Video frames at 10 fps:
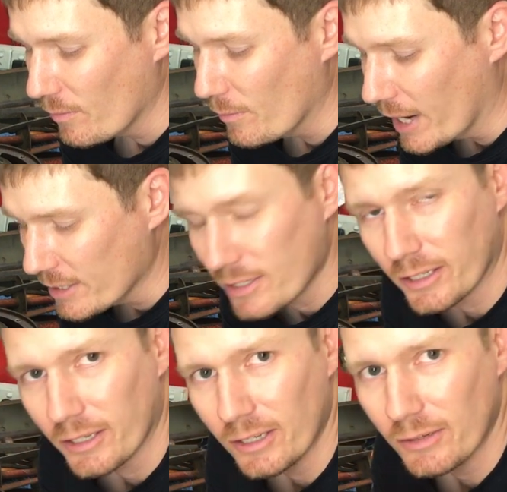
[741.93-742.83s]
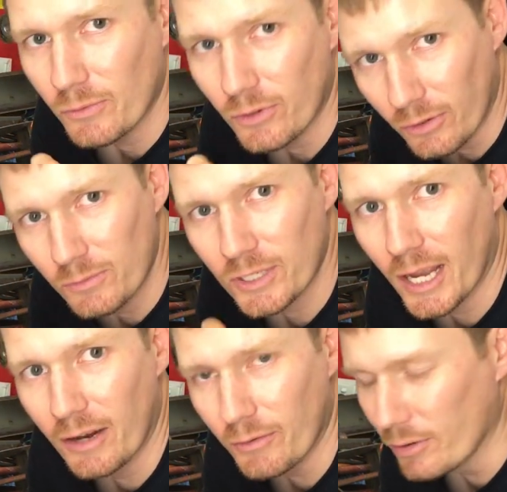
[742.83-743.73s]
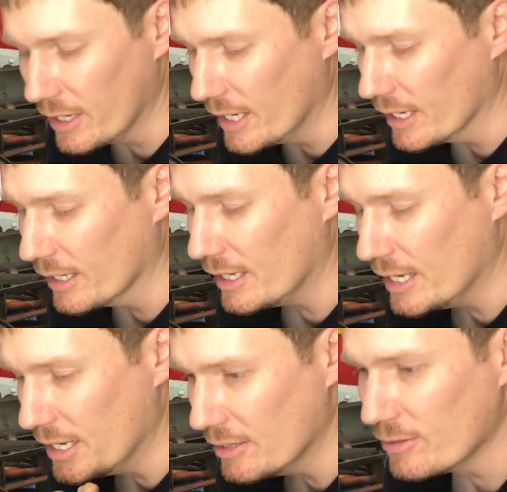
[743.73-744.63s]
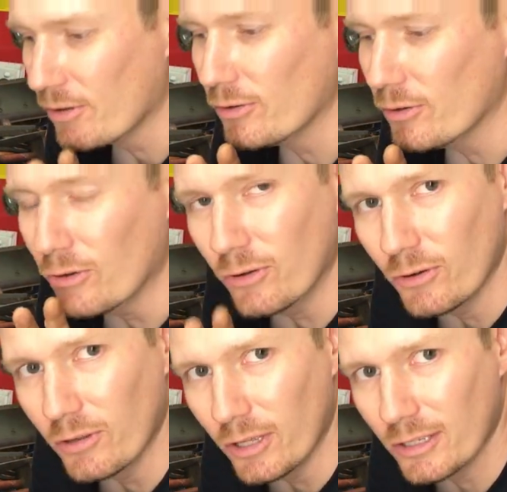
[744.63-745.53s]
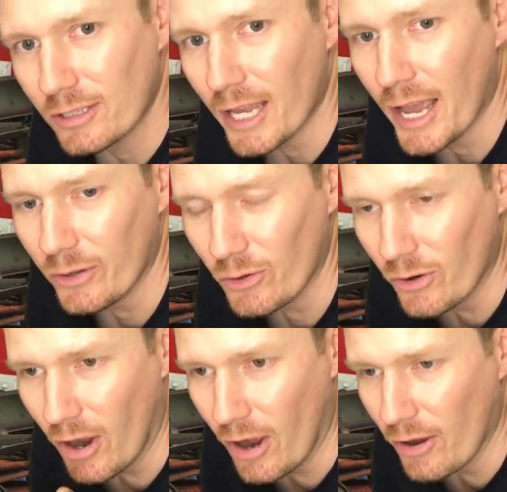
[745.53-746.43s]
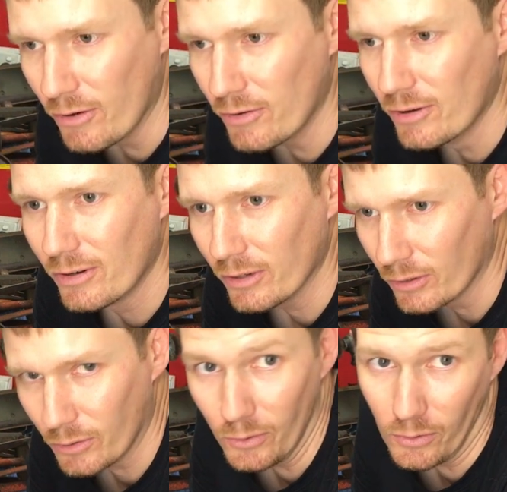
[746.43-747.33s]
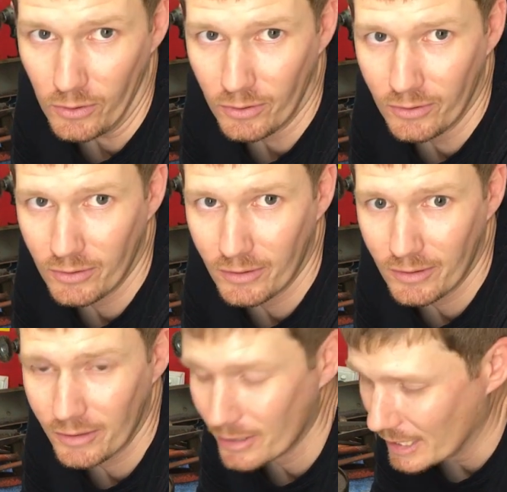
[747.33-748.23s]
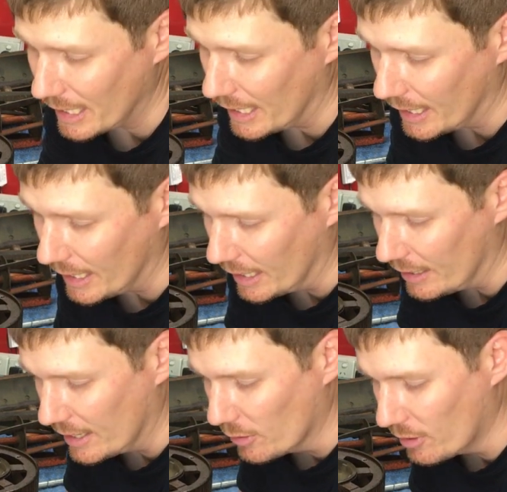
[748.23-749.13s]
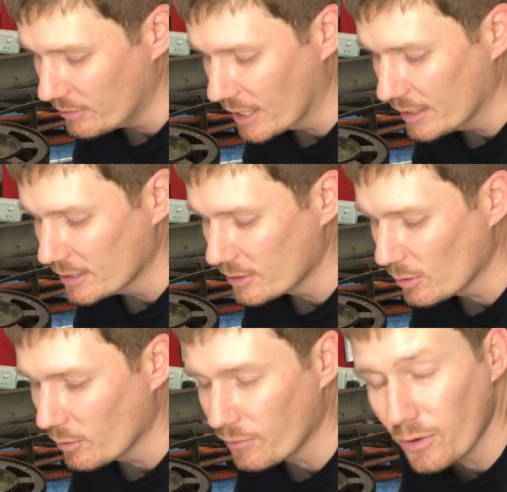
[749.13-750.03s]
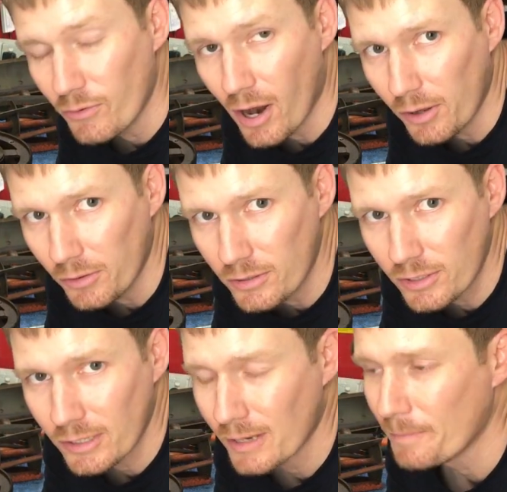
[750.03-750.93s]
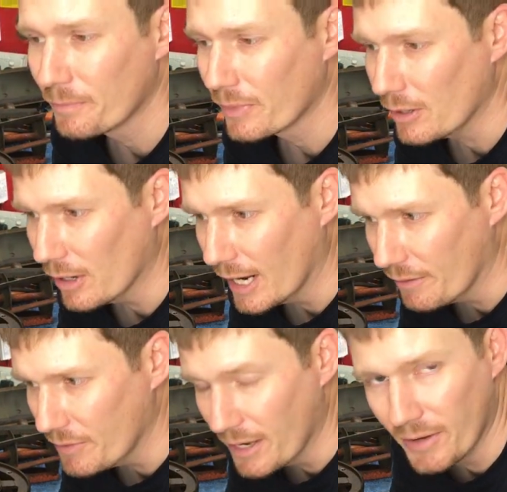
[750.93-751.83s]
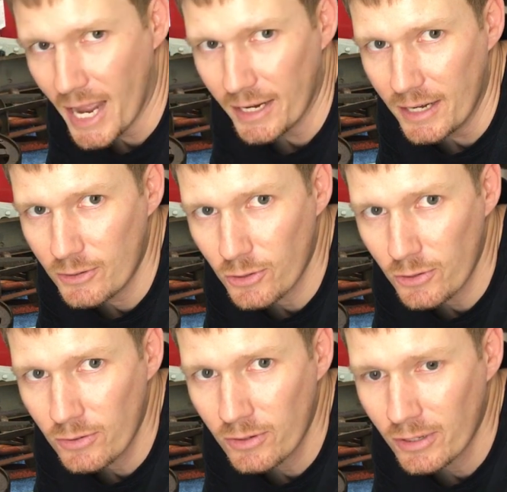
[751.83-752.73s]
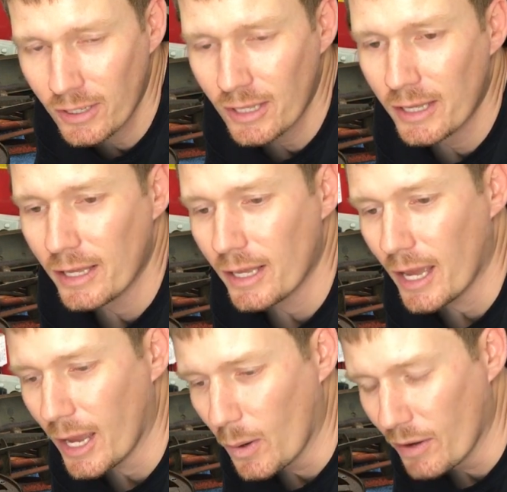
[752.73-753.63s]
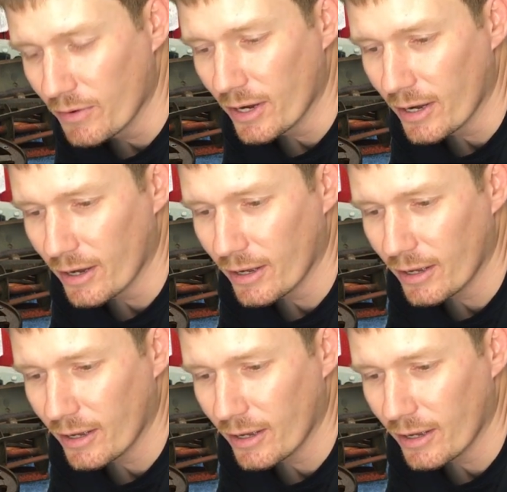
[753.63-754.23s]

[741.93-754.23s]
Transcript: basically what I'm saying right now is you do this at your own accord. Now I've done this to a few rollers. I have never had an issue. However,